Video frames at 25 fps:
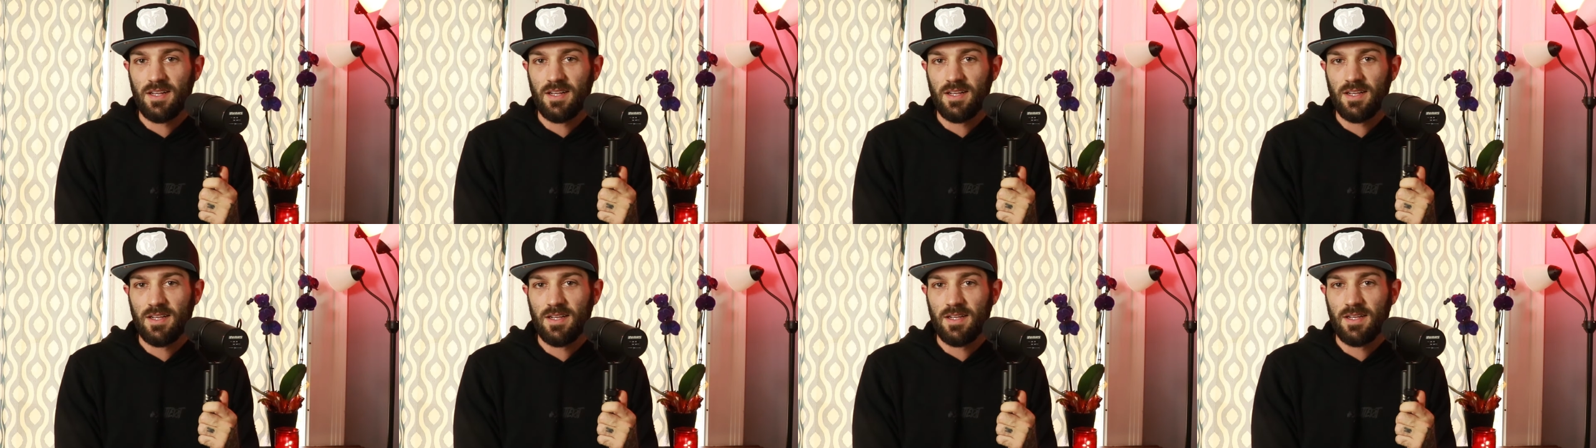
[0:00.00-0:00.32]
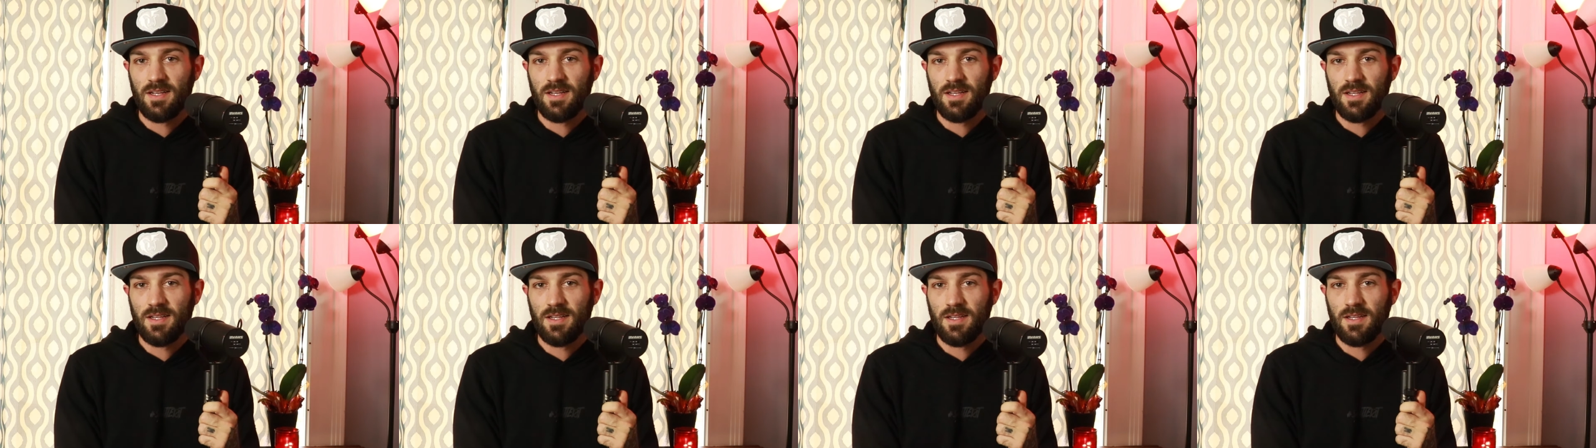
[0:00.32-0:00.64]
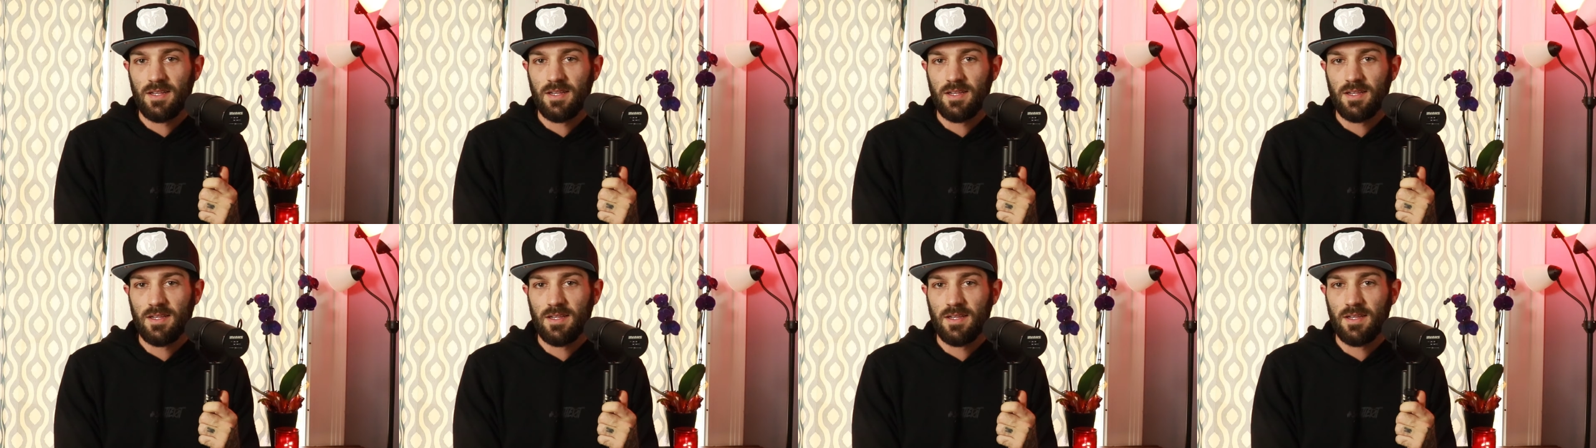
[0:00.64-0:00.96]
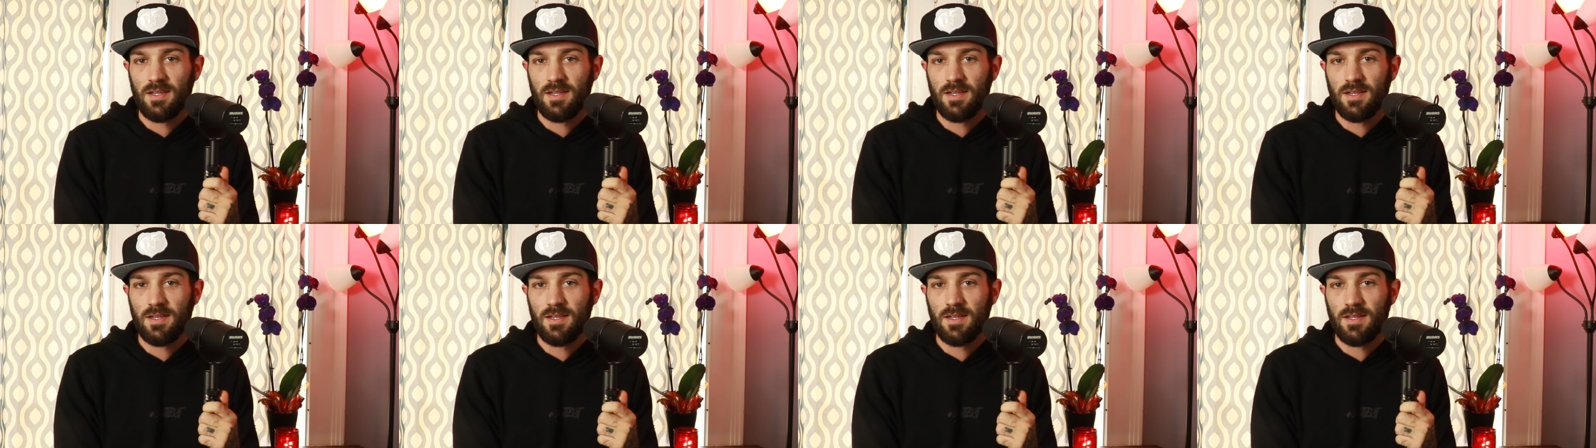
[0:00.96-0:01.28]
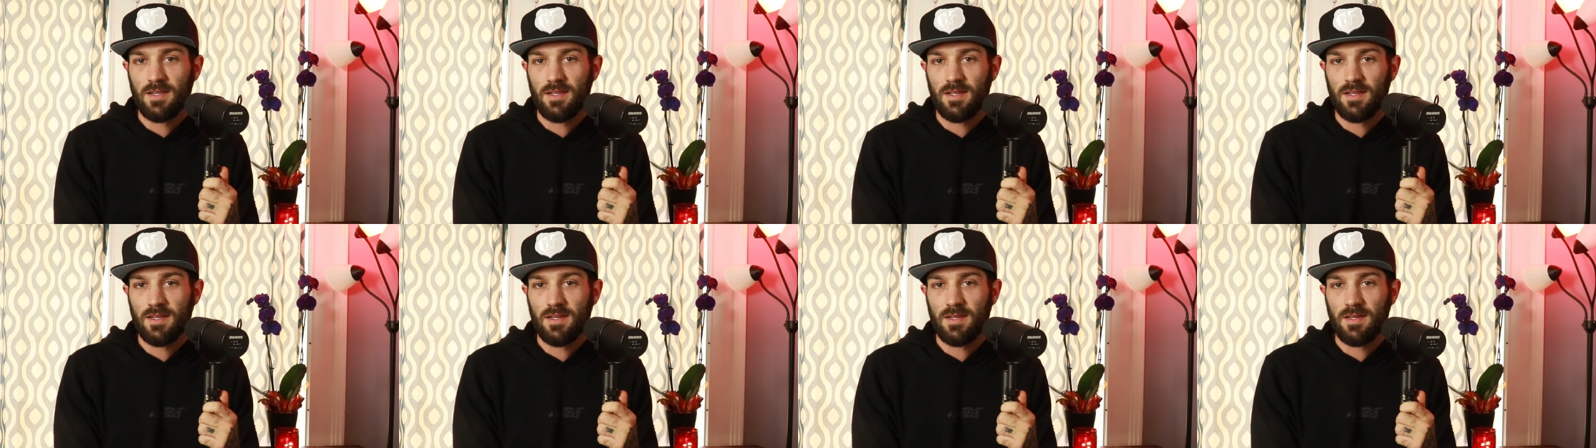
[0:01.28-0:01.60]

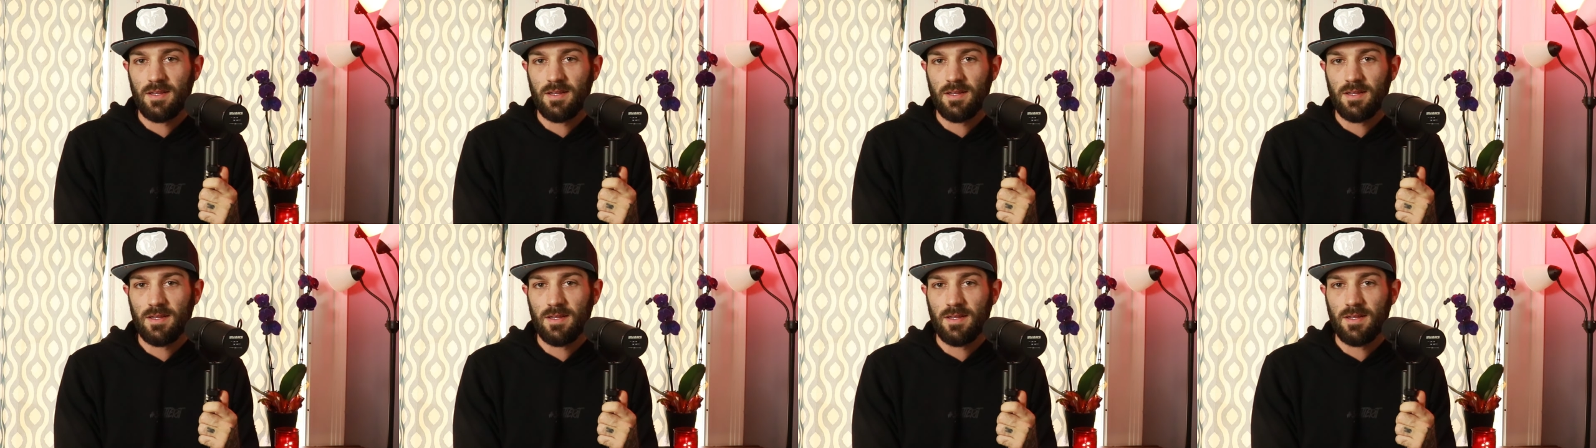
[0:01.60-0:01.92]
[no speech]